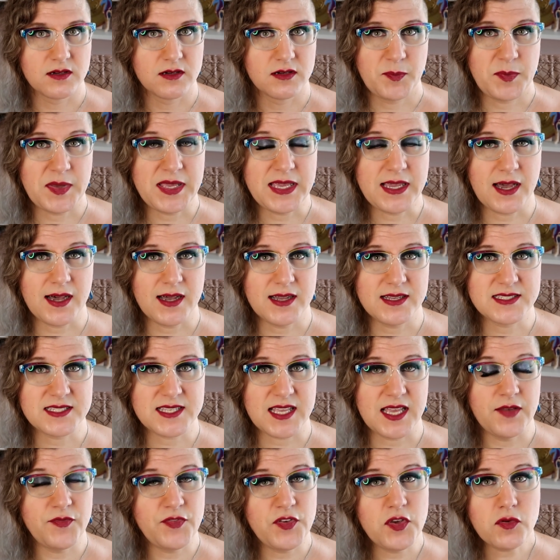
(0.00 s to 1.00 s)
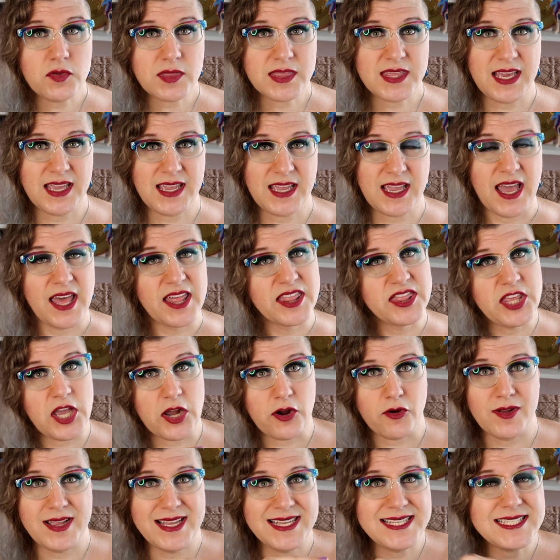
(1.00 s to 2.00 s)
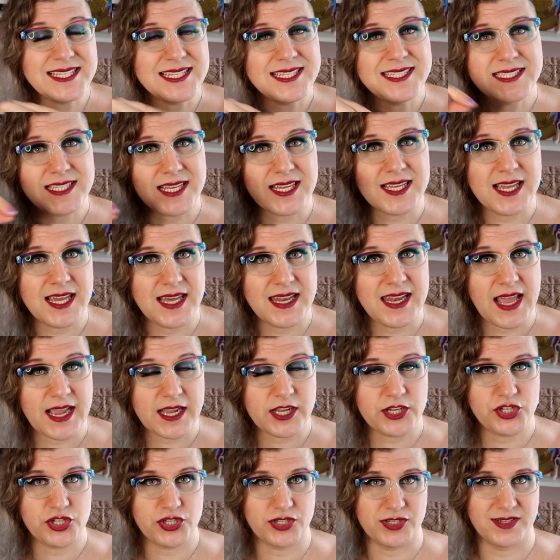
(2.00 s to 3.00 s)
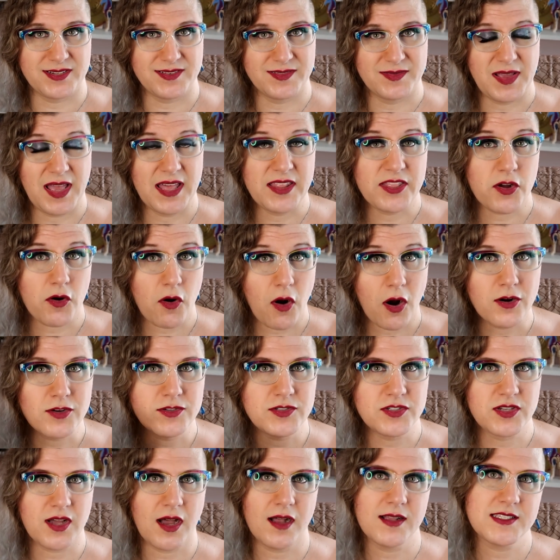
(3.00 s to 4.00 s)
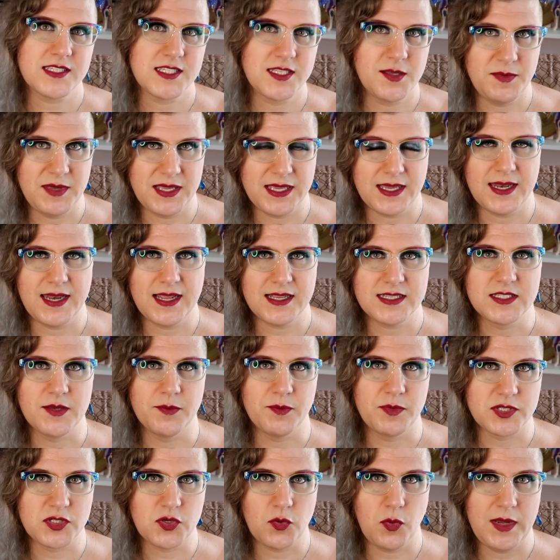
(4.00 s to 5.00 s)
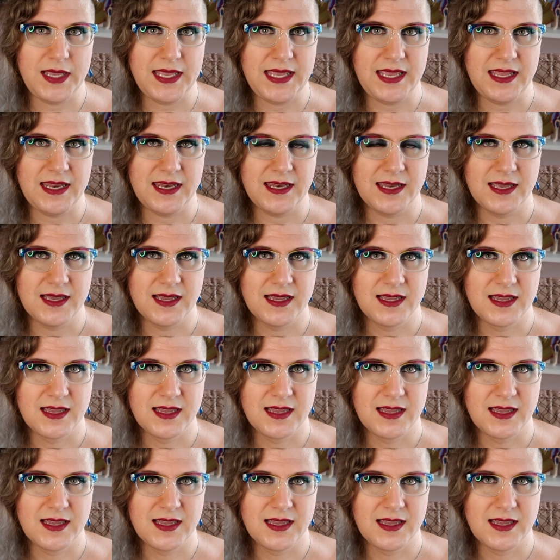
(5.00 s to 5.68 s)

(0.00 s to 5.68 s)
Because if you think there isn't a connection and there aren't dots to be connected between